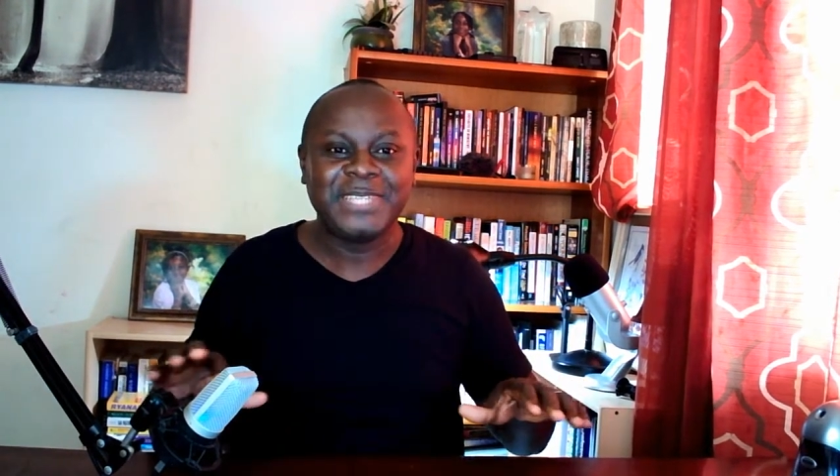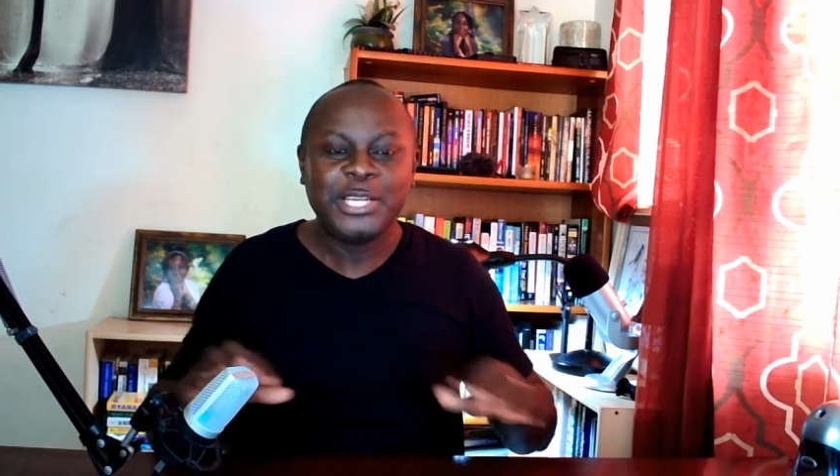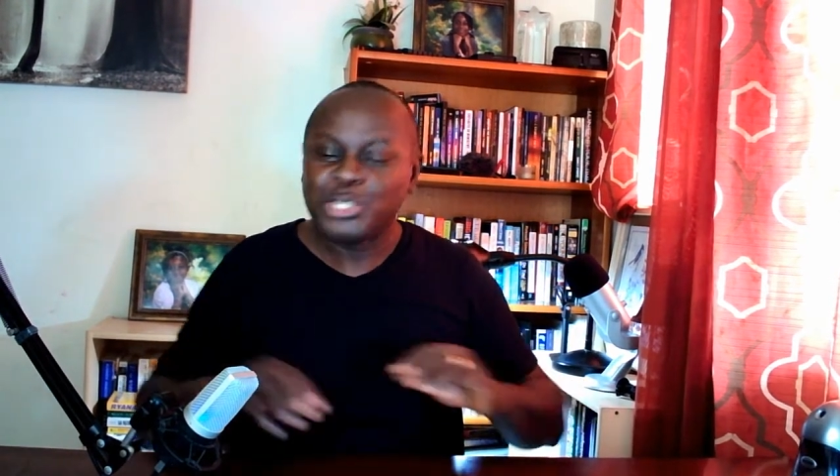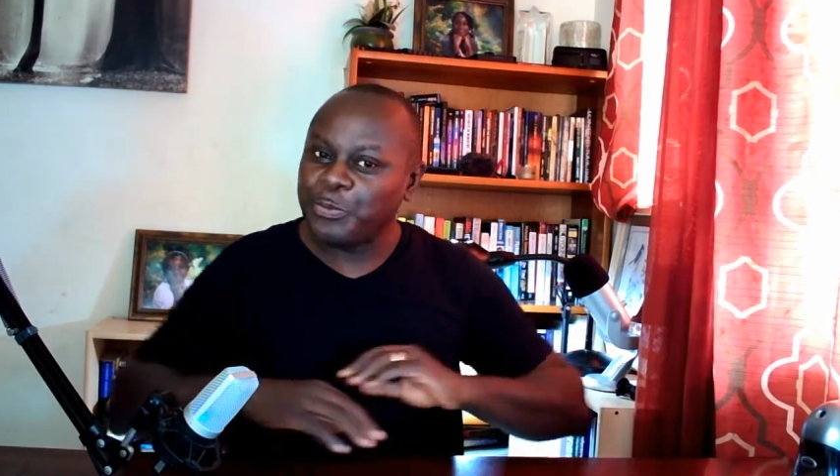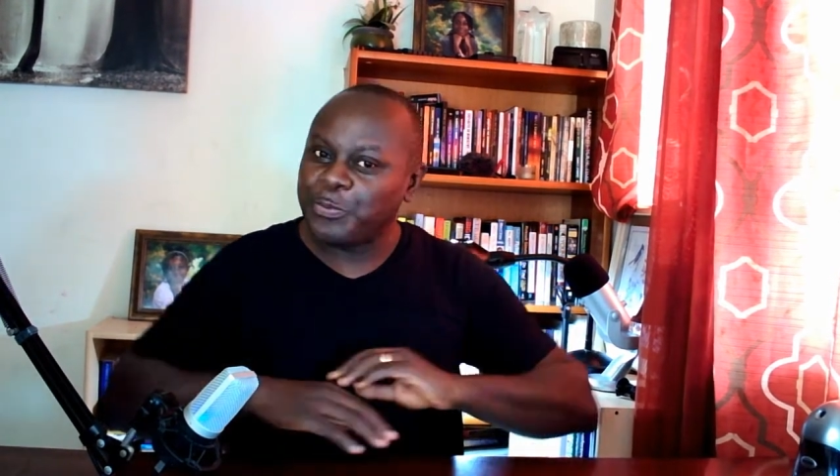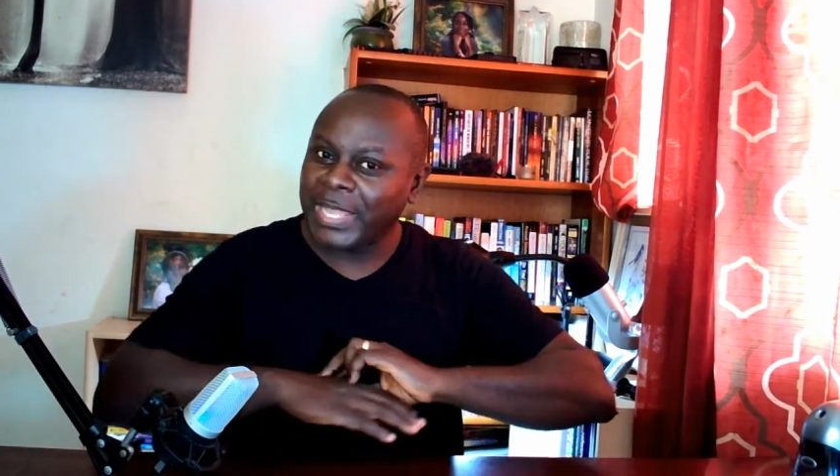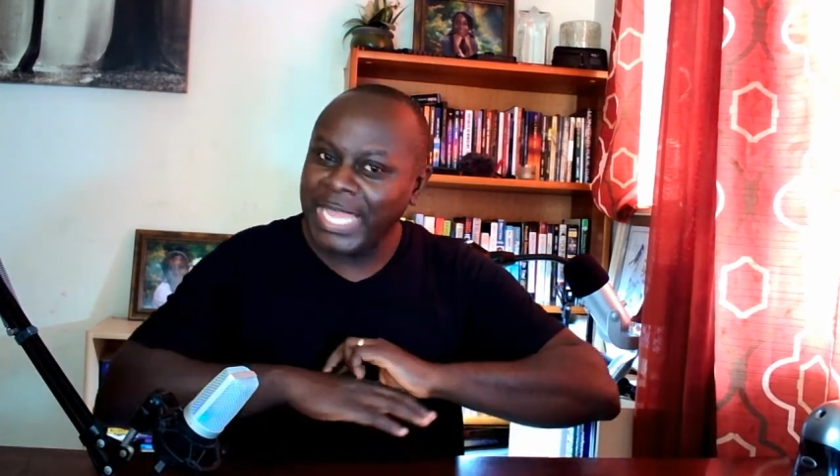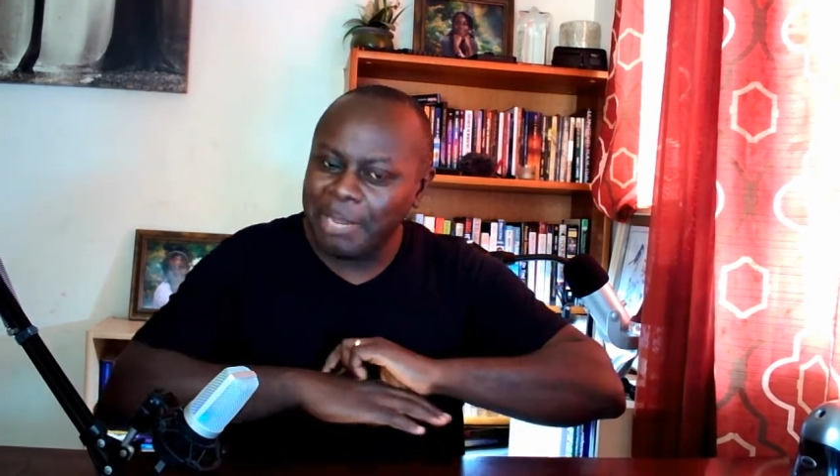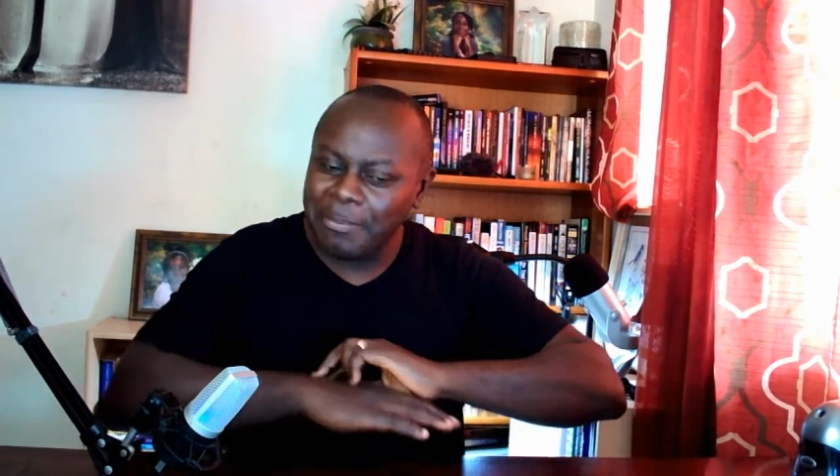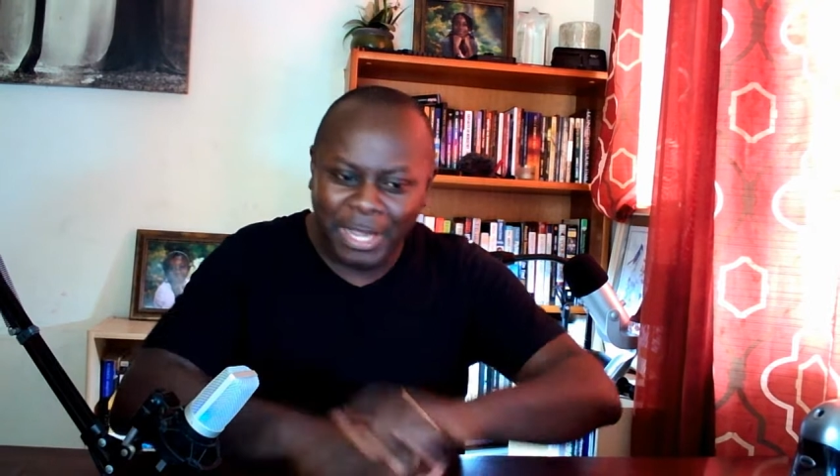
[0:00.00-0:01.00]
So
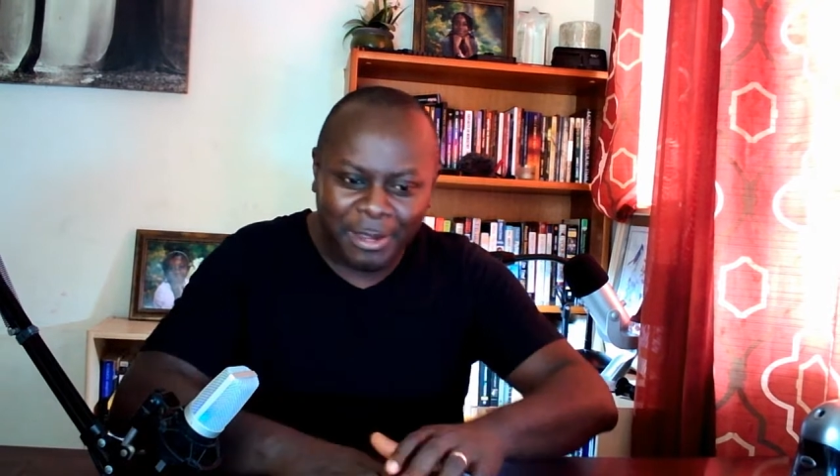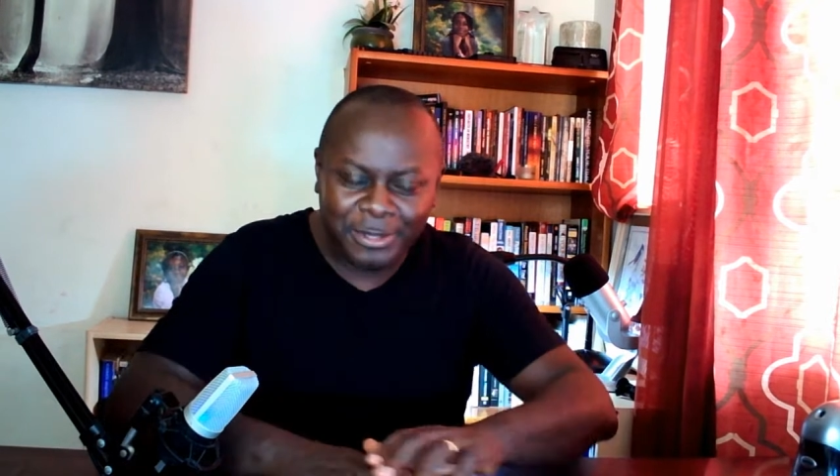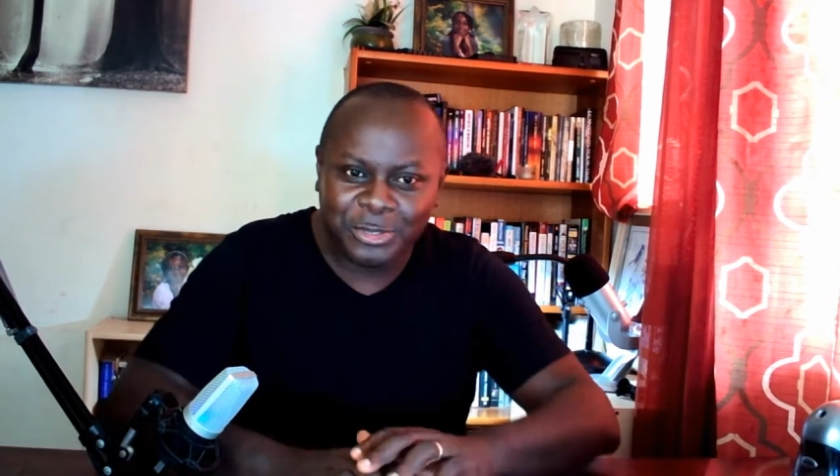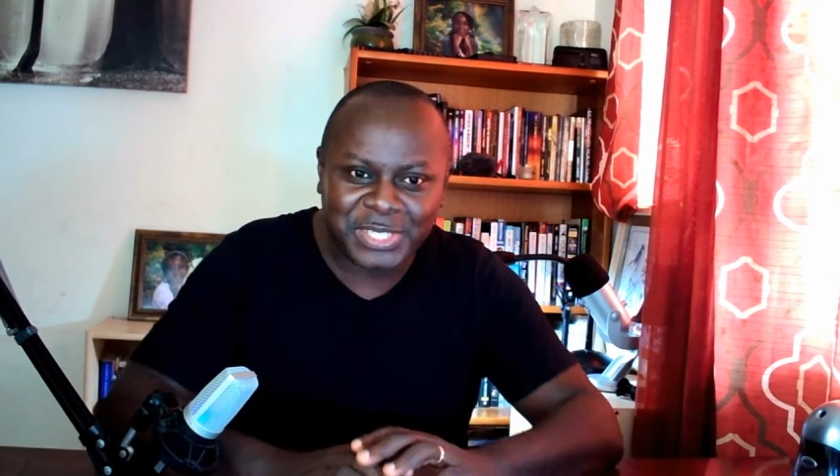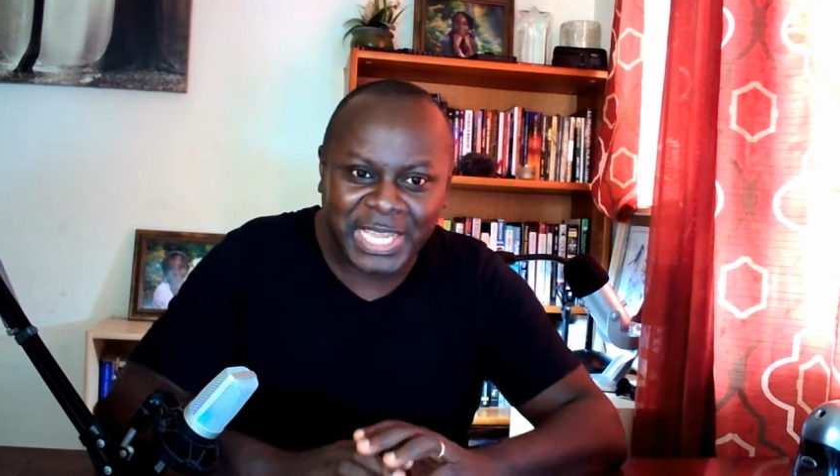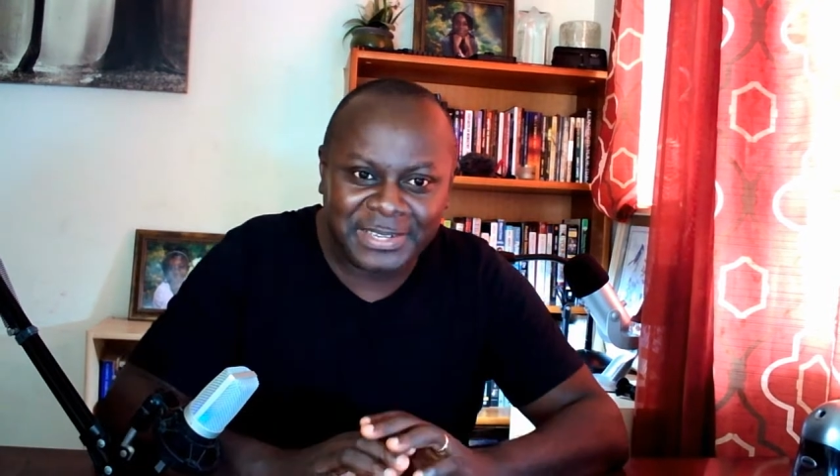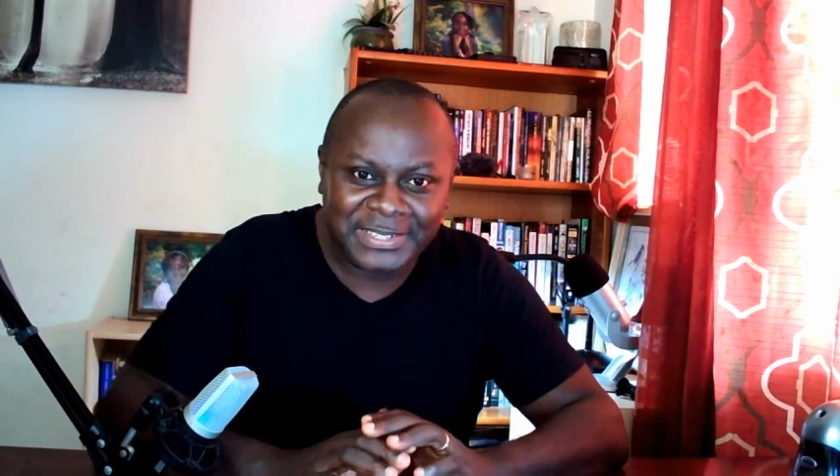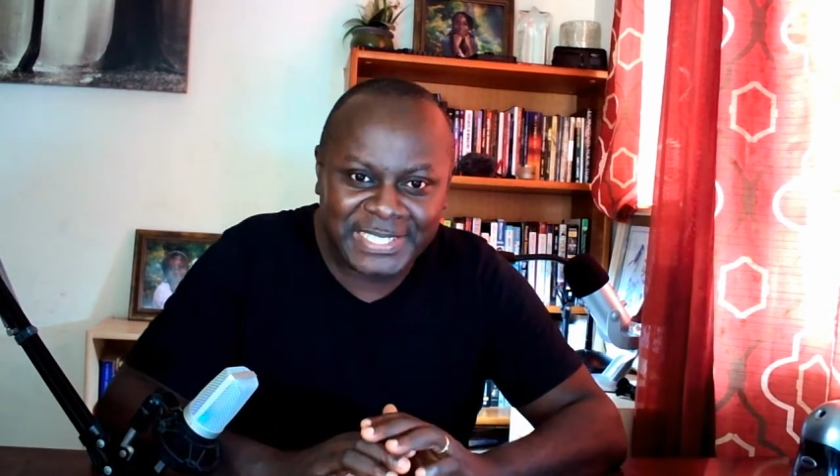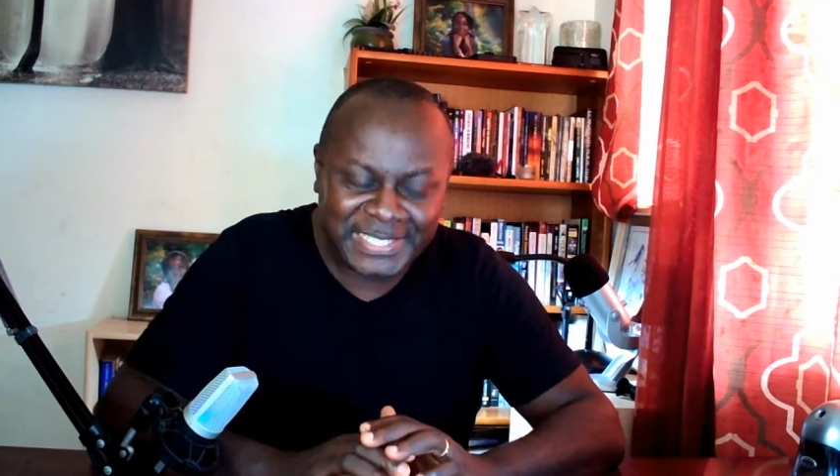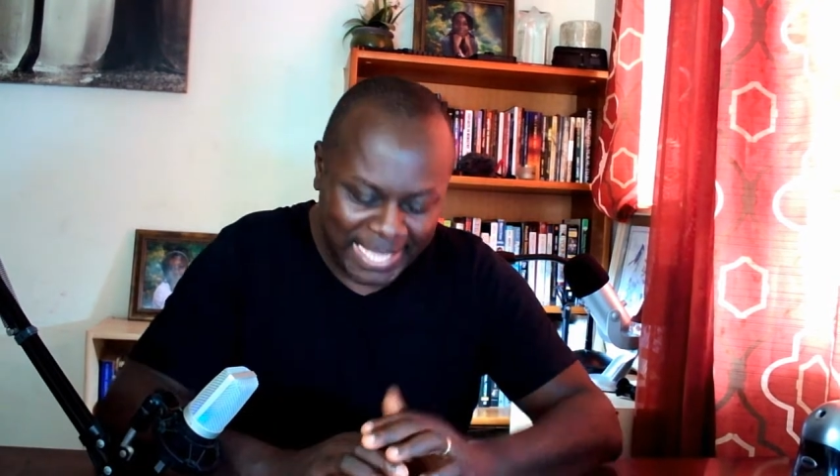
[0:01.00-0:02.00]
forget about all those kind of
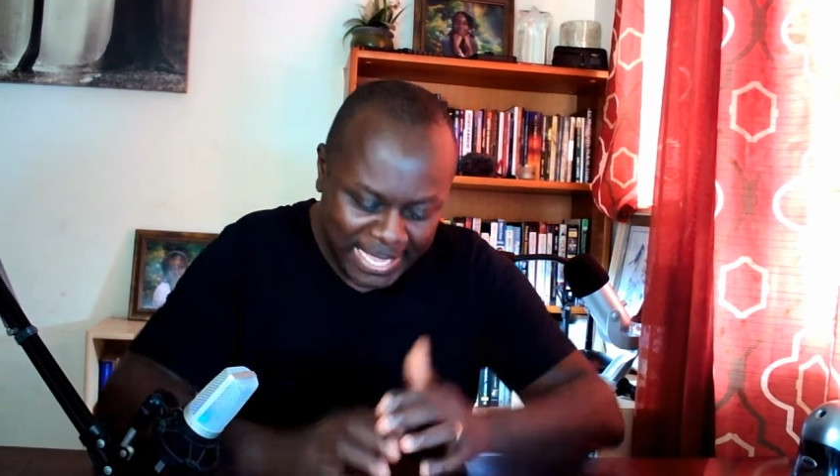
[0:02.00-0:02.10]
things,